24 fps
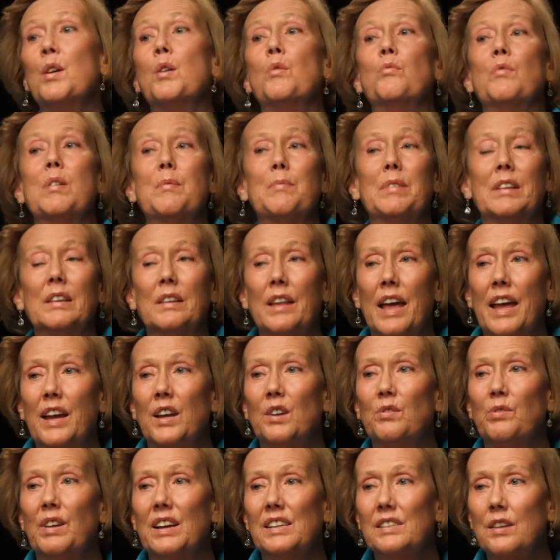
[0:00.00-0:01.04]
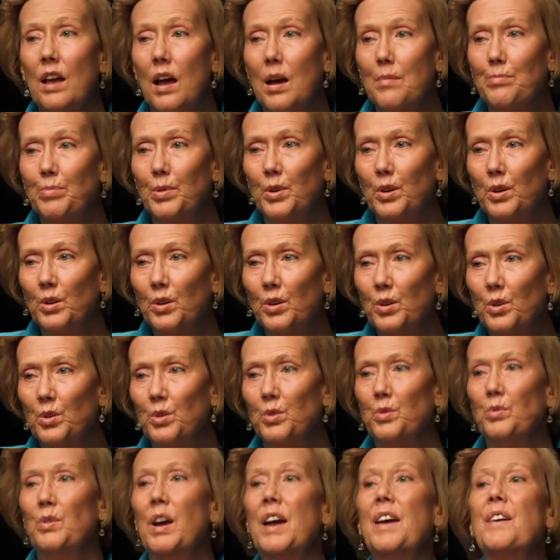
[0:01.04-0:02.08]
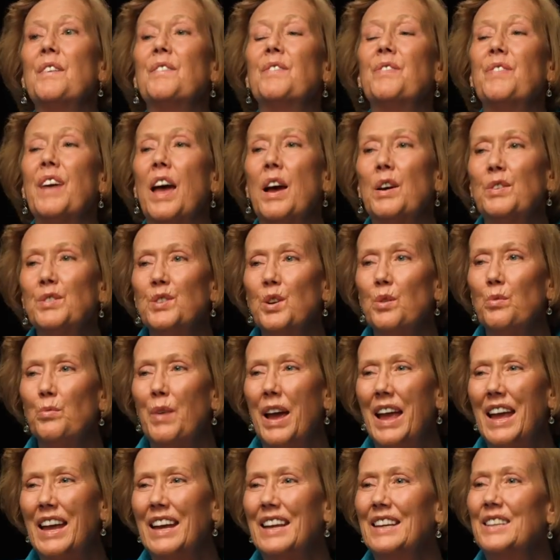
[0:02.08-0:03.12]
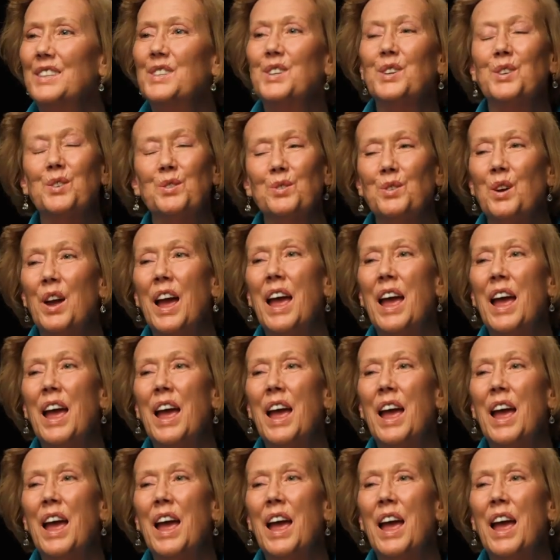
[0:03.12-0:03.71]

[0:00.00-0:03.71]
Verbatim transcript: women like Grace Hopper, who found a way to